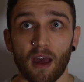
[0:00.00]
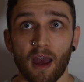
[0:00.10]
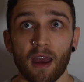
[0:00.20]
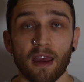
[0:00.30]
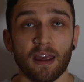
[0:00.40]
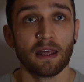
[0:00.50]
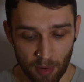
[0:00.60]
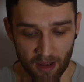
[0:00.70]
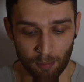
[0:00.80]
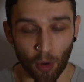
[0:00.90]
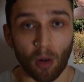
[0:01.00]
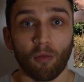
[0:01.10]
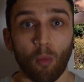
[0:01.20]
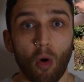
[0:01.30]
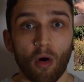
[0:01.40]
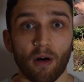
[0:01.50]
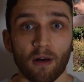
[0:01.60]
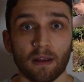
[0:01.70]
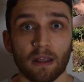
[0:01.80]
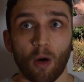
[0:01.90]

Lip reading: a big bottle of water,